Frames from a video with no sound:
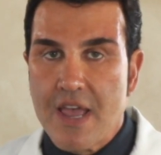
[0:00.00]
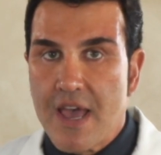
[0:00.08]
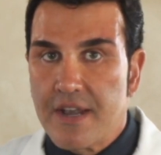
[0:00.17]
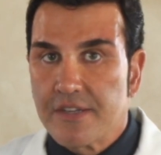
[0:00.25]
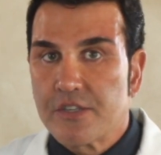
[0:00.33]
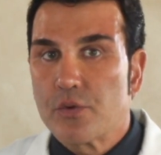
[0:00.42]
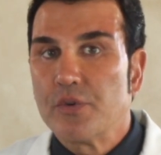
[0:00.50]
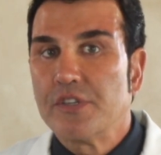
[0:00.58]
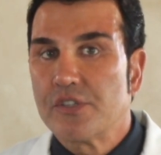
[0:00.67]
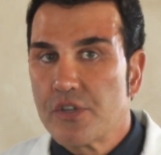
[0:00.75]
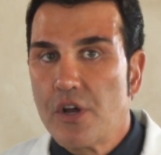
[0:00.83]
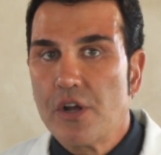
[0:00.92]
And as a
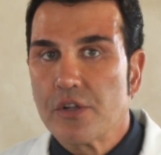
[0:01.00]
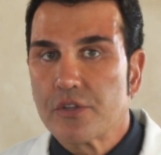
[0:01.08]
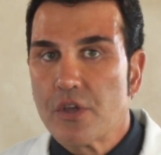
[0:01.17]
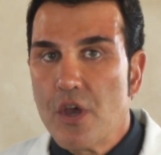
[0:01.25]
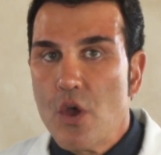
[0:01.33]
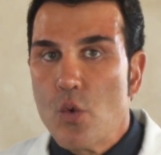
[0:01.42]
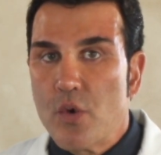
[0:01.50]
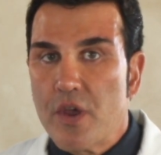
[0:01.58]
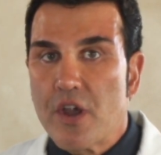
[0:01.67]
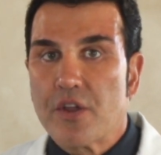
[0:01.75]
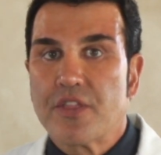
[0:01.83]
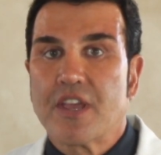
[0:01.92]
result,
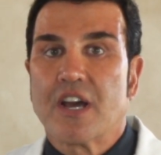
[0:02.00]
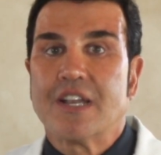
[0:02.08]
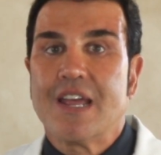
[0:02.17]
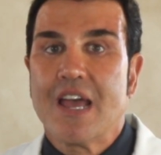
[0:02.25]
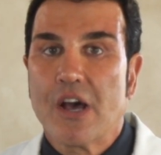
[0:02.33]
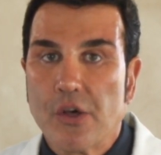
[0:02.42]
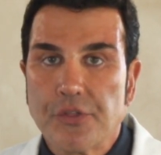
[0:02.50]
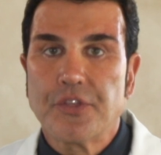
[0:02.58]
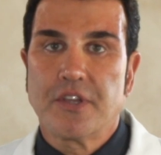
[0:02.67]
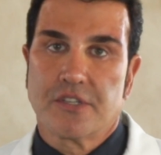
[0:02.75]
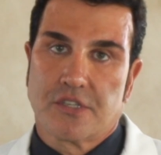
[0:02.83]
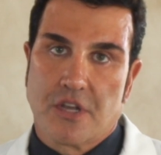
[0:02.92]
we are the
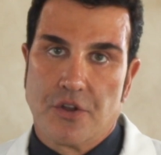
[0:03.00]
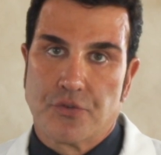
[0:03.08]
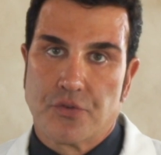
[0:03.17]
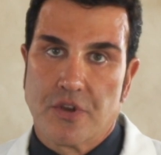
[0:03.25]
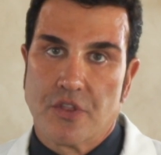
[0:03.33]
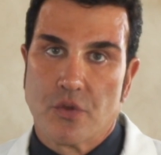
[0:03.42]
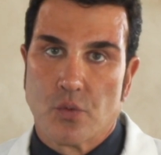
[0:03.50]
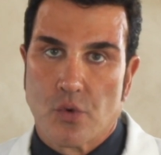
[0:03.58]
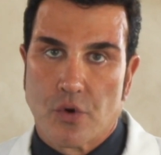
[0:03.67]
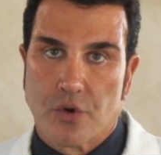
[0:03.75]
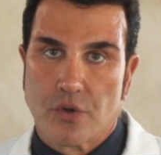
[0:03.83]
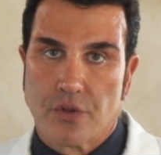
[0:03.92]
unhealthiest country in the
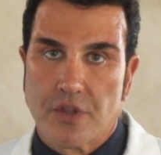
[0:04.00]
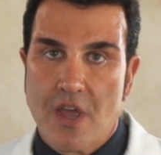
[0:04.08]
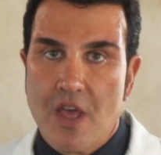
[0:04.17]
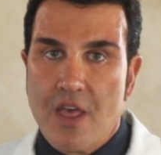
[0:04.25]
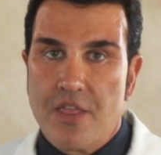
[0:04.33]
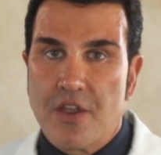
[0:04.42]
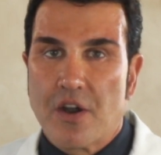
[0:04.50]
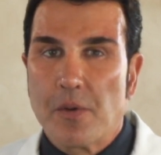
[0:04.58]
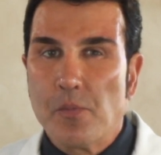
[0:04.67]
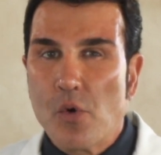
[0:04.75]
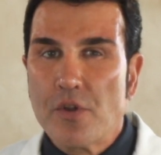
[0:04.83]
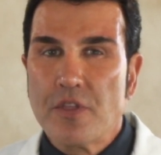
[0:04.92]
world. There are
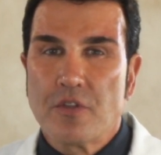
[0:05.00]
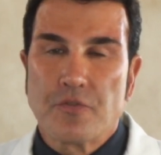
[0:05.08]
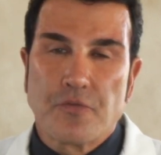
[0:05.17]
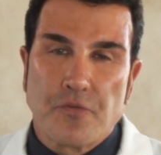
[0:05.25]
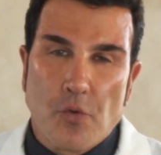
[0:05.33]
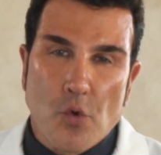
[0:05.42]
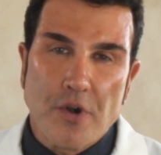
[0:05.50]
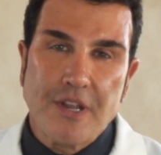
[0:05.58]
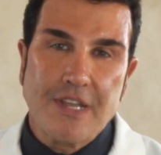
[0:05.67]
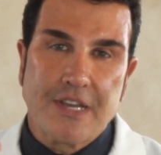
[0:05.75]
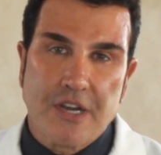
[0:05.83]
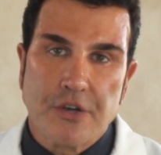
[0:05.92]
more than
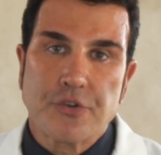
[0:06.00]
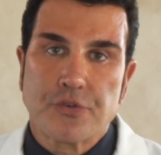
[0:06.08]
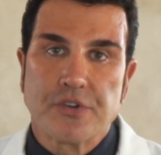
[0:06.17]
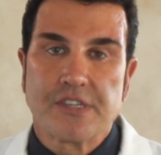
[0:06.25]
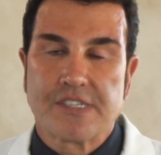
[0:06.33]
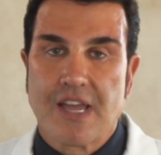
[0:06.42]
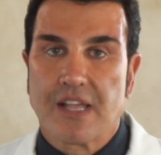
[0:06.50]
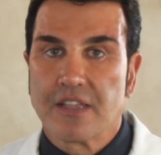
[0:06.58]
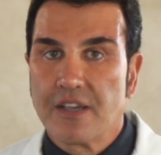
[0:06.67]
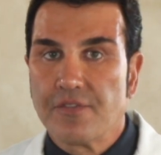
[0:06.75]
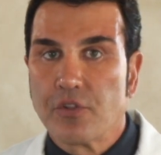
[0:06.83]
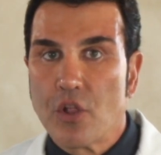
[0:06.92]
40 countries that
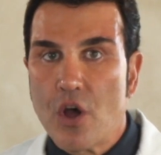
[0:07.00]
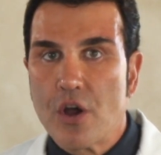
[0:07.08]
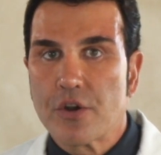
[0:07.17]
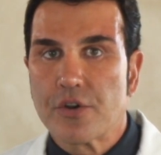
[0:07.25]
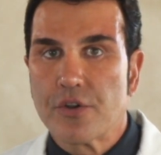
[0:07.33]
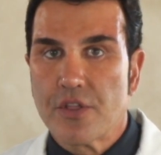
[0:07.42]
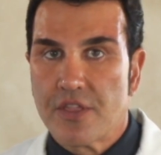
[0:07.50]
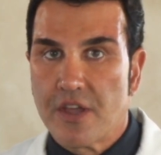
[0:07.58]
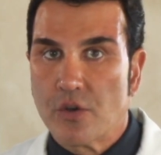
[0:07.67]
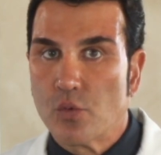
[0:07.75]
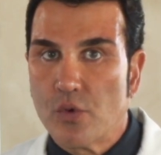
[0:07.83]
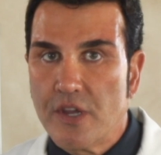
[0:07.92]
live longer
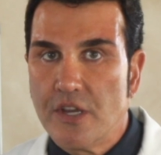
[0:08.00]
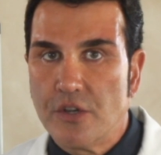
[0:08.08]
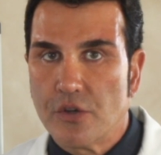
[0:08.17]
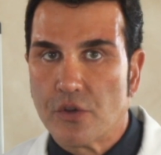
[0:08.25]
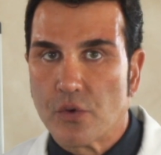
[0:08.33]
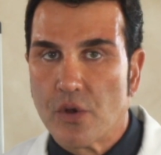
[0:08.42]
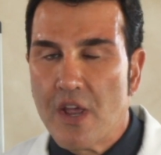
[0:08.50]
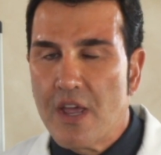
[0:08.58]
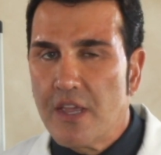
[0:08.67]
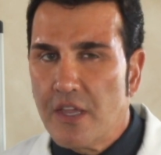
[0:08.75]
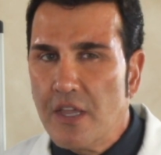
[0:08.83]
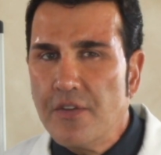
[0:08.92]
than we do,
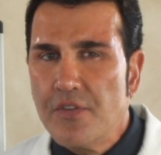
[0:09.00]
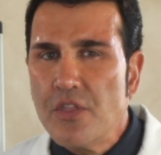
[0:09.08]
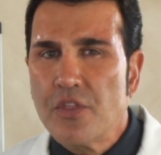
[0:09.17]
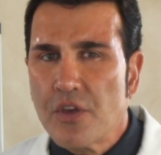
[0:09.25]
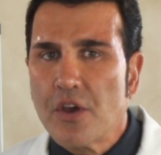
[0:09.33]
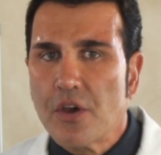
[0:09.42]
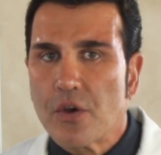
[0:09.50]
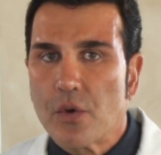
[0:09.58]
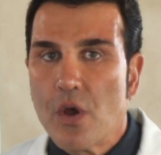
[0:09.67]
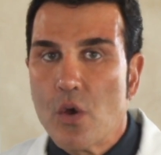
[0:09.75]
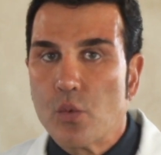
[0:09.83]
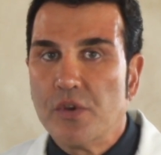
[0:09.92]
even
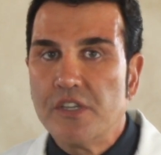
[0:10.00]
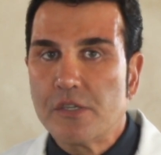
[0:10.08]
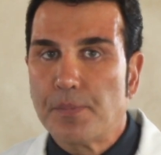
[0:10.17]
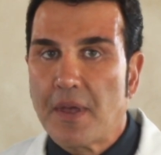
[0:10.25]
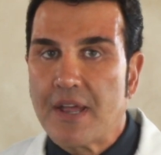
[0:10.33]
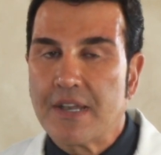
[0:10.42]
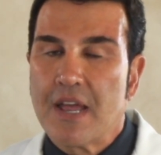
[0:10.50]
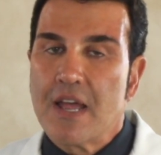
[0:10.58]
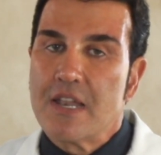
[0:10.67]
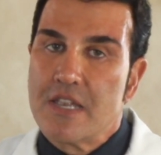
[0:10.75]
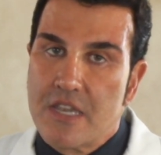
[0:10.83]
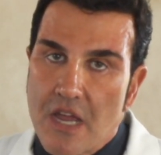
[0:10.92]
though we spend
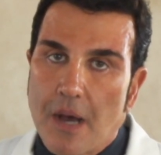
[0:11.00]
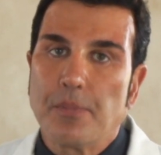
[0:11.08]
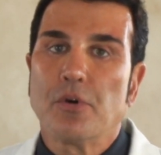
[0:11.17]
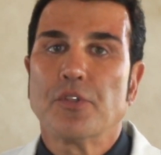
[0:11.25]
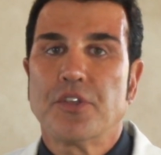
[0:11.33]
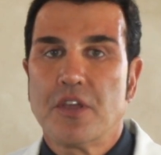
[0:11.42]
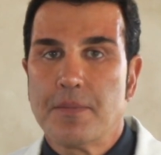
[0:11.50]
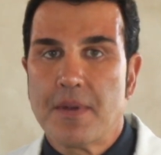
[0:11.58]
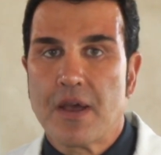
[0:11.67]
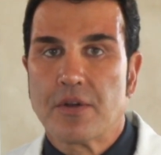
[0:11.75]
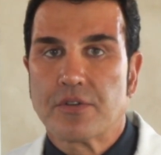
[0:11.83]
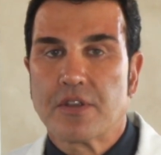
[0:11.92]
double the
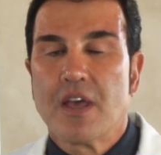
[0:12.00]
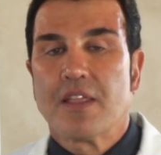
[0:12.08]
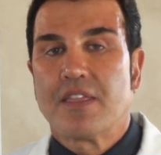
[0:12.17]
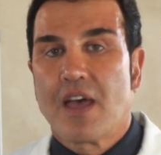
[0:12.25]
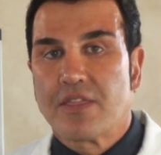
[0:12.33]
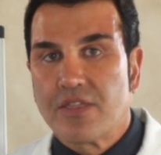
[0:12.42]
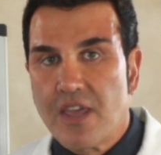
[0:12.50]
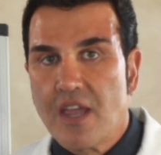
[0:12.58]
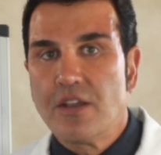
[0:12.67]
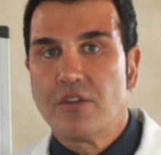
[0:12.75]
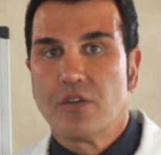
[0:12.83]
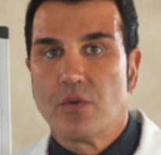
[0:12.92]
amount that
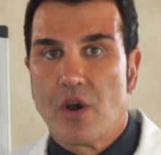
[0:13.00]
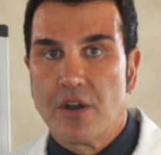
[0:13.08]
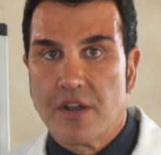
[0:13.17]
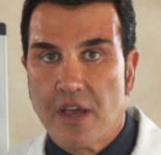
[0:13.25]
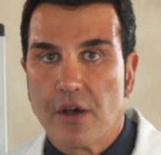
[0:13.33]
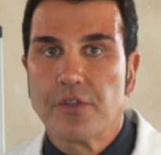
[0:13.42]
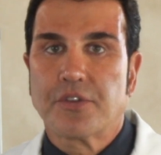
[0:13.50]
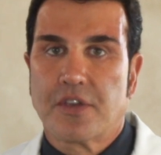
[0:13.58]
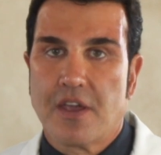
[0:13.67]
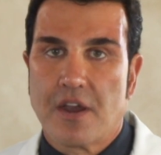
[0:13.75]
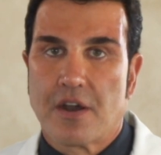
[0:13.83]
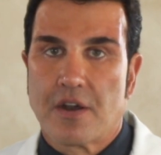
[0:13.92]
they do on health
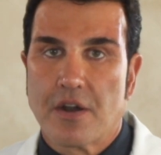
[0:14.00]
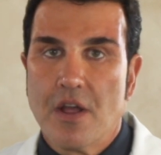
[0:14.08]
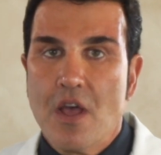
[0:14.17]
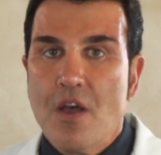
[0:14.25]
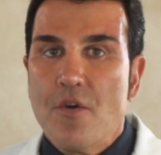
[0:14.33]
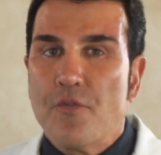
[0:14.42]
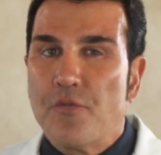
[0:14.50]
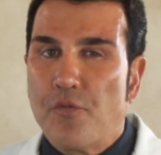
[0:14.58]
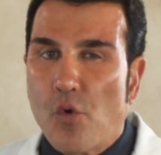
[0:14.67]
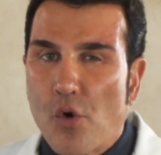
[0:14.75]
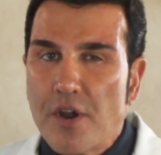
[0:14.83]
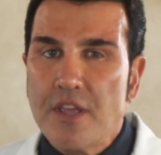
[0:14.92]
care.
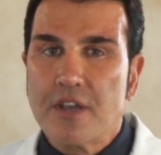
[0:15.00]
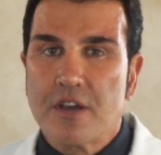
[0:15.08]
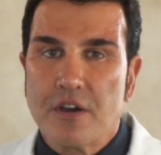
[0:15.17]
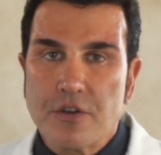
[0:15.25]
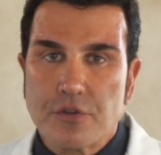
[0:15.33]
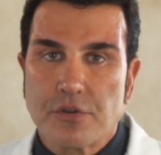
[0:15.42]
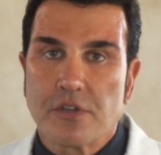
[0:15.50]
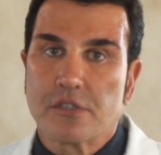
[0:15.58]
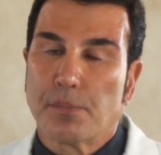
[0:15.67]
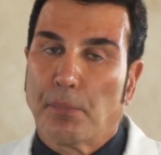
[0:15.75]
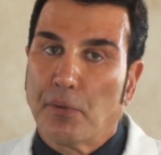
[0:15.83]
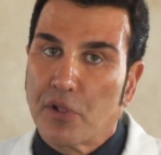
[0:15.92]
40
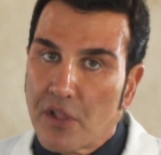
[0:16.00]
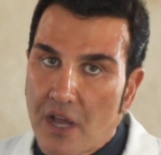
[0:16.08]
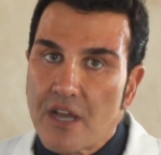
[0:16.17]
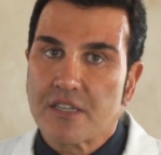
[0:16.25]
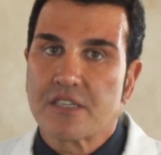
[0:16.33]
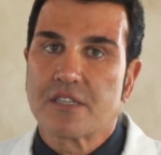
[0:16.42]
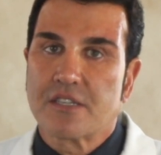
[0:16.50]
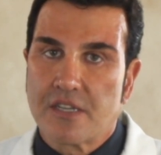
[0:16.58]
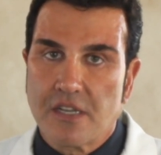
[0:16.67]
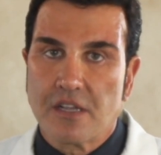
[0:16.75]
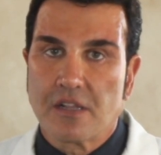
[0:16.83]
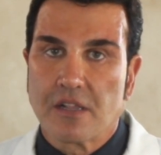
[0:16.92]
countries plus
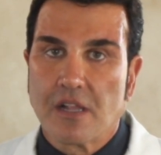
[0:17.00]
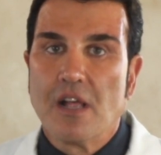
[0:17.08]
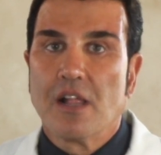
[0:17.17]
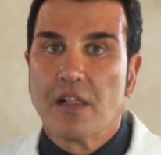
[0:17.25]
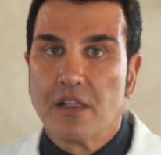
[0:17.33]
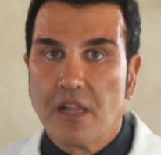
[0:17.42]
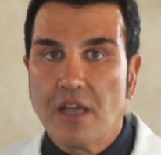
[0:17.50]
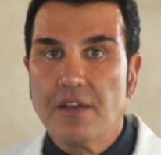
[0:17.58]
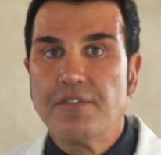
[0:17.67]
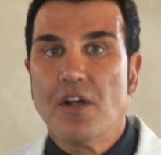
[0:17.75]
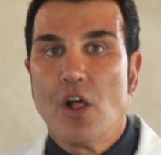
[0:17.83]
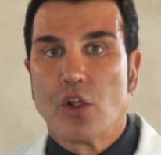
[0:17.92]
still
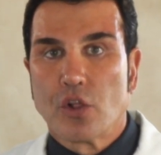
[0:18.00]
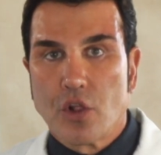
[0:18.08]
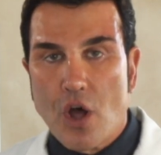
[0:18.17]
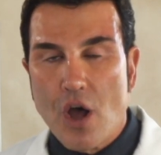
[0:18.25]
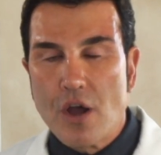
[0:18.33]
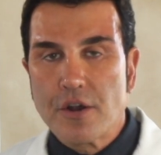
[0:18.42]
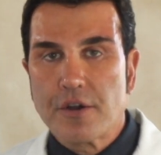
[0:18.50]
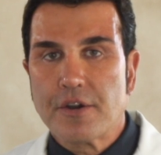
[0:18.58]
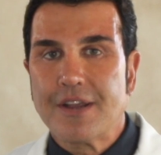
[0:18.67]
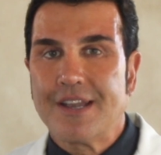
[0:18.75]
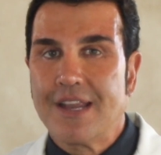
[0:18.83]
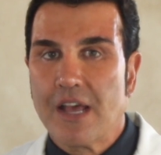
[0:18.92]
live longer
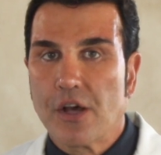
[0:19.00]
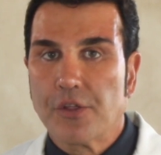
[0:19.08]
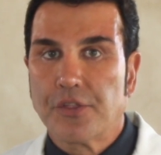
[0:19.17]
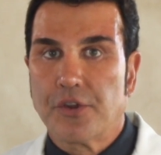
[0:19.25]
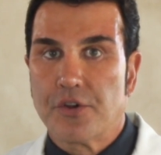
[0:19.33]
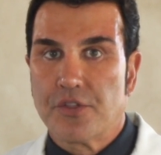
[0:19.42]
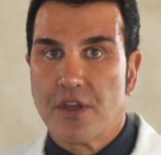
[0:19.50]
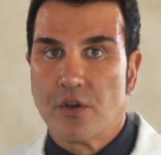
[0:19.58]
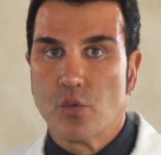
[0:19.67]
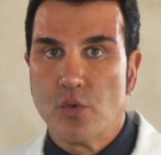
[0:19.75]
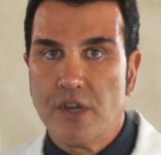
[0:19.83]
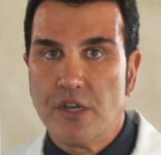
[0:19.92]
and healthier
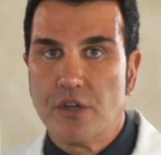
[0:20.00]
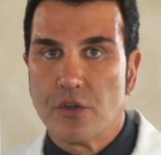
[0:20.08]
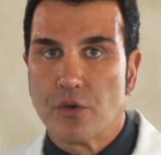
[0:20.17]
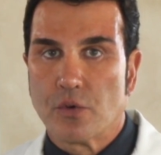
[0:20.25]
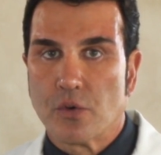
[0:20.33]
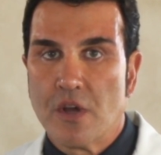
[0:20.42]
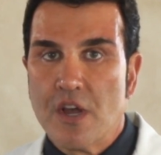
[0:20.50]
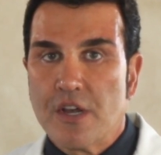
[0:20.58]
than we do.